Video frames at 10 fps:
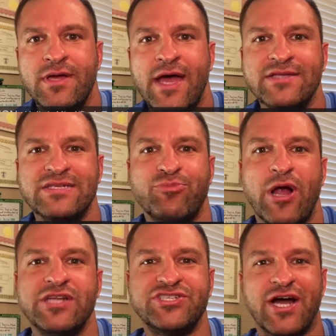Hey, this is
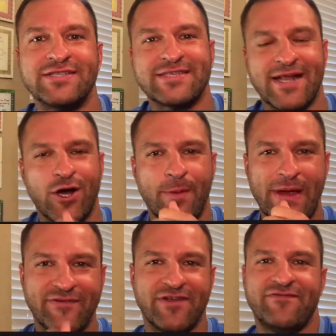Brian Johnson. I hope
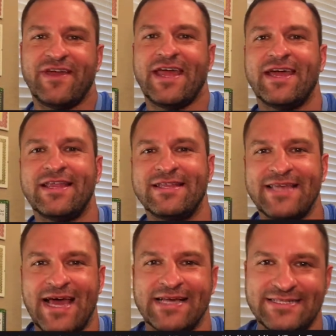you're having a
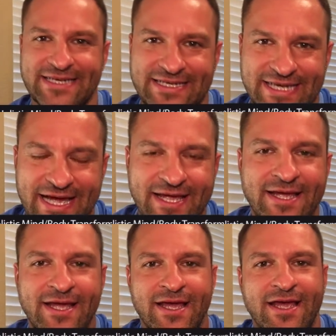fantastic
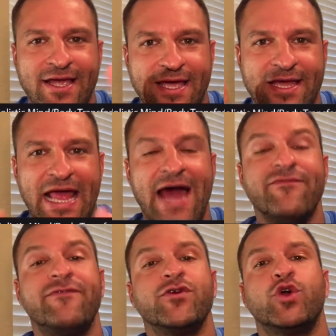day and
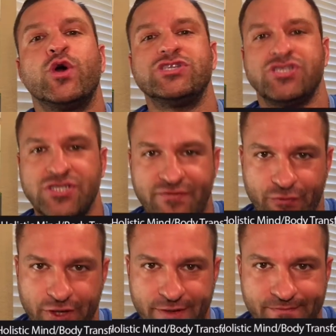have a few questions
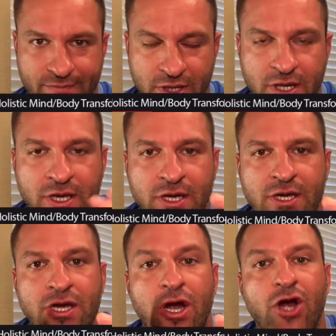for you.
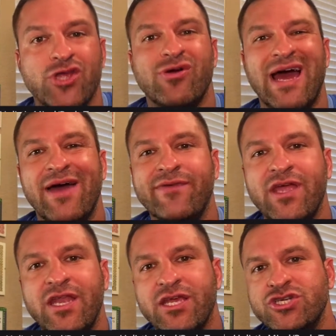Are you
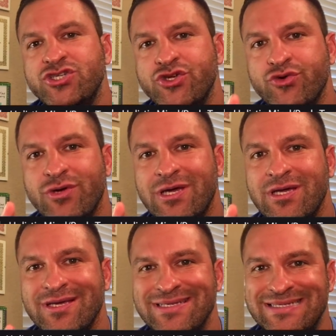having an issue
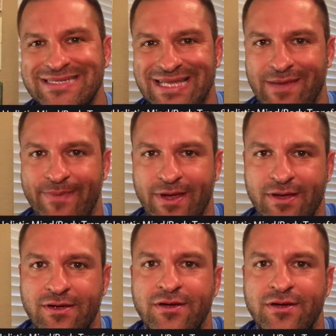sleeping?